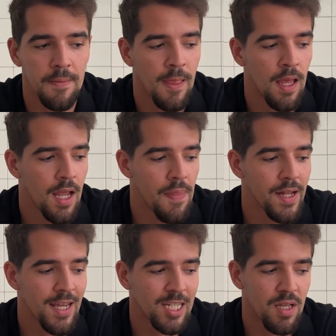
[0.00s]
And that
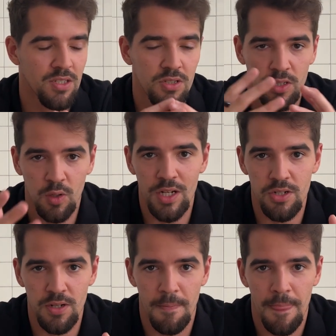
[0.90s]
text message is a
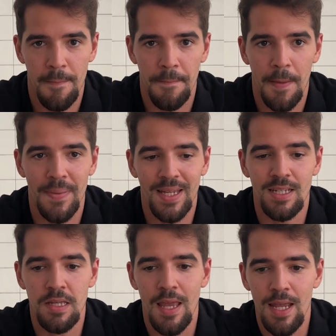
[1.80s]
question,
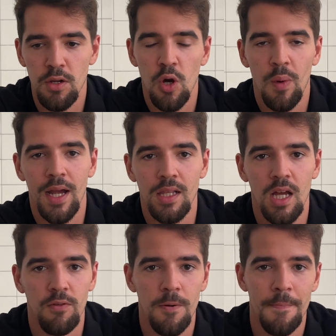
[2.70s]
because in Go High
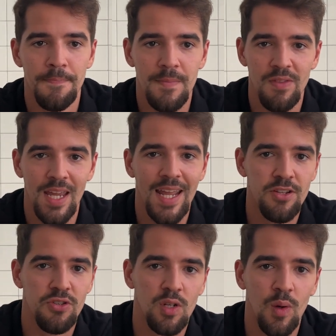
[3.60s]
Level, they
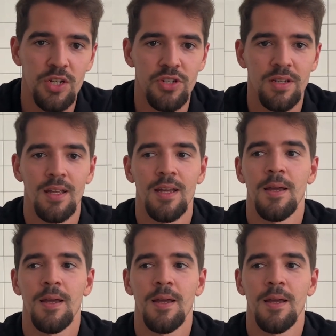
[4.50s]
answer the question,